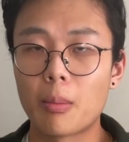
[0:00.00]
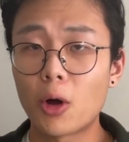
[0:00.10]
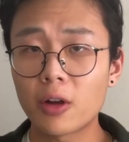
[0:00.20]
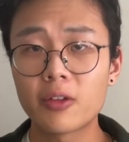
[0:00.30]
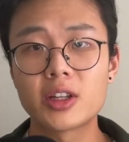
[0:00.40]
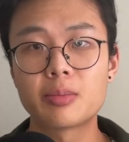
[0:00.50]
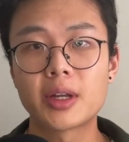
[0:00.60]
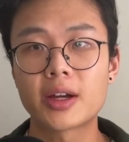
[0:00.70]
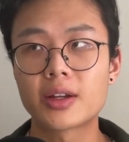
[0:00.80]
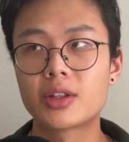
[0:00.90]
Part of it is
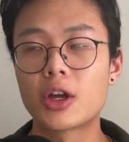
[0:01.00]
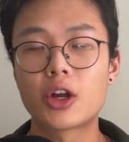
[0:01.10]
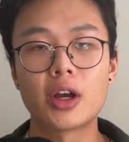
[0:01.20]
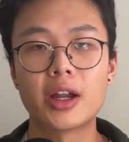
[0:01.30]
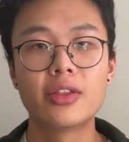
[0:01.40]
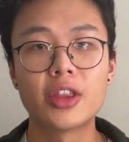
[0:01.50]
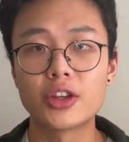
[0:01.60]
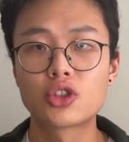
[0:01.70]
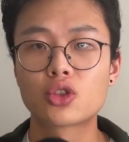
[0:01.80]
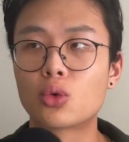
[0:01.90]
because they're in this
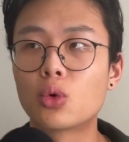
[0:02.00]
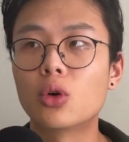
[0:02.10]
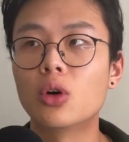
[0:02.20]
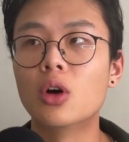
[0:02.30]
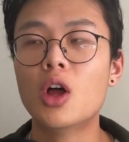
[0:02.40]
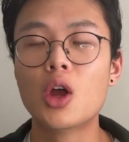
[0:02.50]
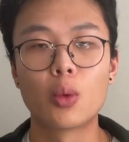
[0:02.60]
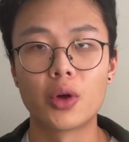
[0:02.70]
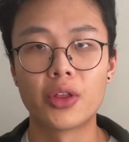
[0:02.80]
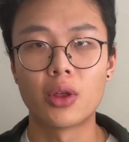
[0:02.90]
school
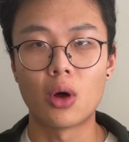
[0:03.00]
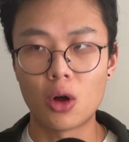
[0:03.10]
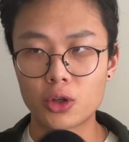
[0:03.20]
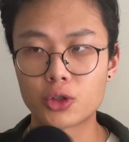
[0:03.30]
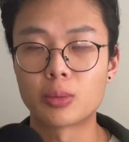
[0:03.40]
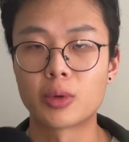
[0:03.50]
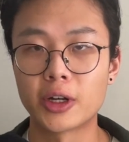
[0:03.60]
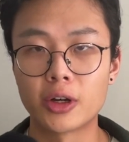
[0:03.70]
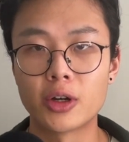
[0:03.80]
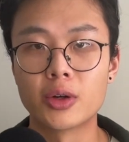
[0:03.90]
with all
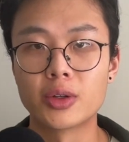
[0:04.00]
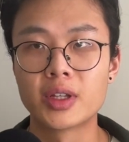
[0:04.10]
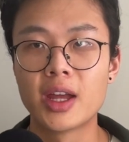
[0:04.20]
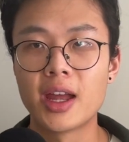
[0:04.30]
superheroes